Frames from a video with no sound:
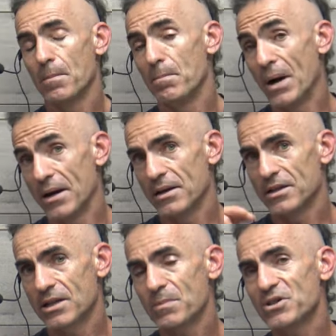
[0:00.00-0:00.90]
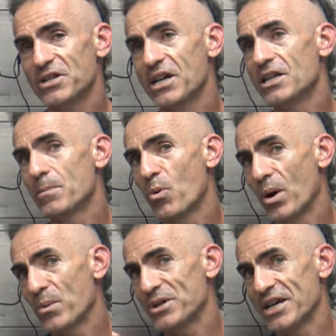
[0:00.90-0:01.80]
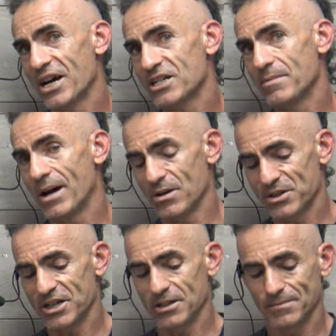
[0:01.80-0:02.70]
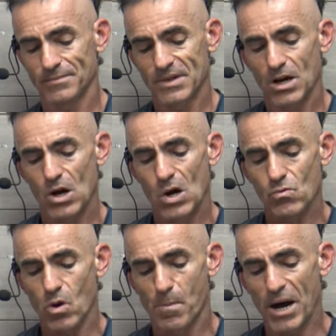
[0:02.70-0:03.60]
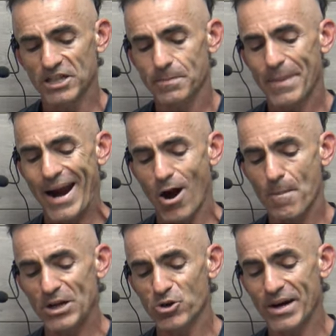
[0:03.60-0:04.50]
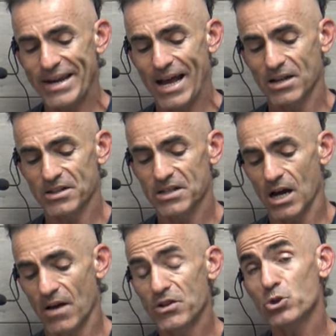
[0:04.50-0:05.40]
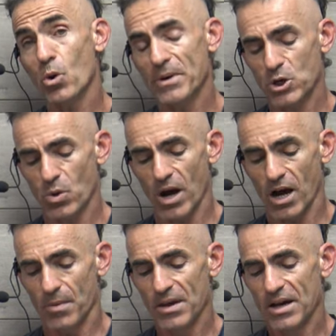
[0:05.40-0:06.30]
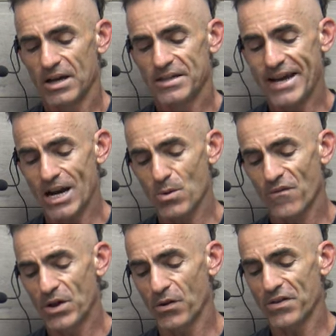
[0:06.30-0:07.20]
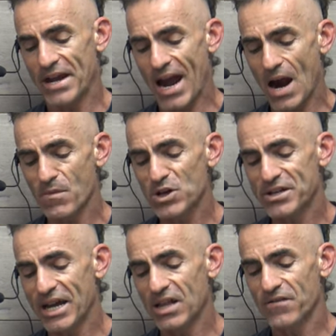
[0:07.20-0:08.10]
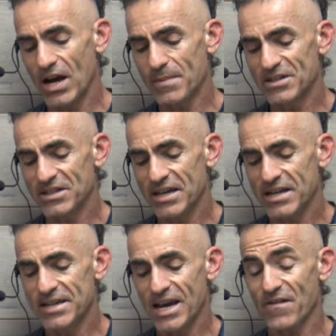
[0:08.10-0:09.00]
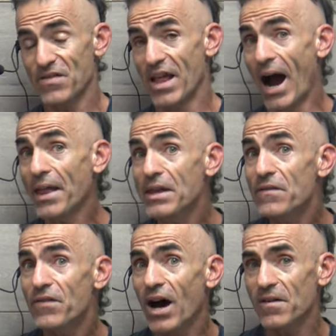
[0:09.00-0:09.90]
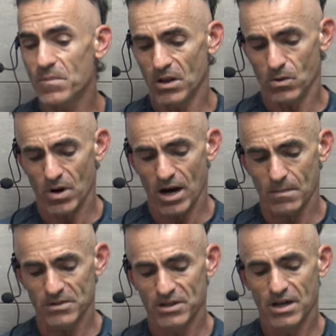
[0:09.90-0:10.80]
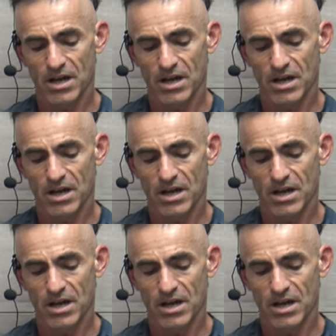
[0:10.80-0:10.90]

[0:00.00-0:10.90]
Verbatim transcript: But to proceed to the point which actually matters here. Robust parametric analysis of the Sorby trial data revealed that the average daily vitamin C intake of 95 milligrams